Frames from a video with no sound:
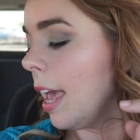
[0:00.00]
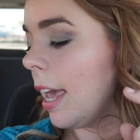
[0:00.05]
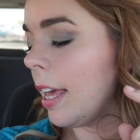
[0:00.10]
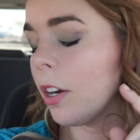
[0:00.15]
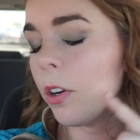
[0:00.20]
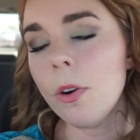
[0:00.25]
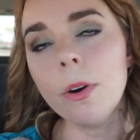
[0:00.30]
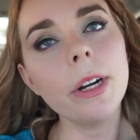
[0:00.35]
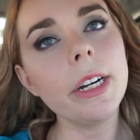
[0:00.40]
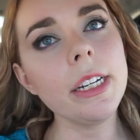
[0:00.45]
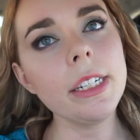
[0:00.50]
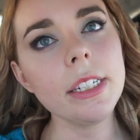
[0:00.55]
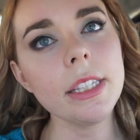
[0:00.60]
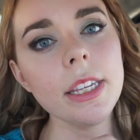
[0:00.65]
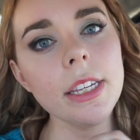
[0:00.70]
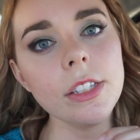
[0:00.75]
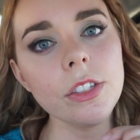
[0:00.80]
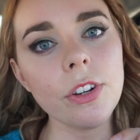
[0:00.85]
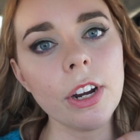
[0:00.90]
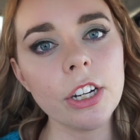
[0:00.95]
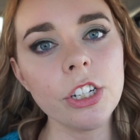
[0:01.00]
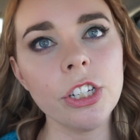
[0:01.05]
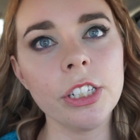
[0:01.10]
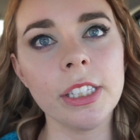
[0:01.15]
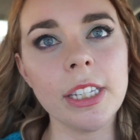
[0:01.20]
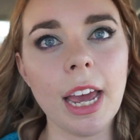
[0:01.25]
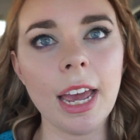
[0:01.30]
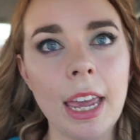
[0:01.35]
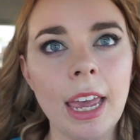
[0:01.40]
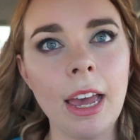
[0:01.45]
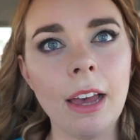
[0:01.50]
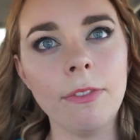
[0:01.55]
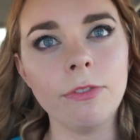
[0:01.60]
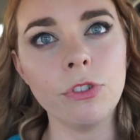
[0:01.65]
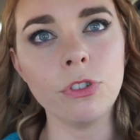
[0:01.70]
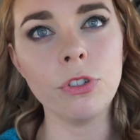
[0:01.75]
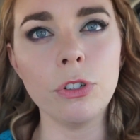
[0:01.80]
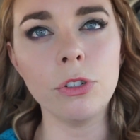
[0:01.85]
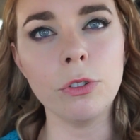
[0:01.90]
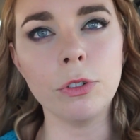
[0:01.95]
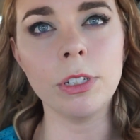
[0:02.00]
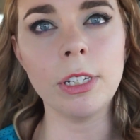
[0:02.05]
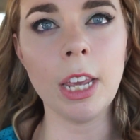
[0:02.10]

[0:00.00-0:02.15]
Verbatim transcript: And according to the instructions, I have to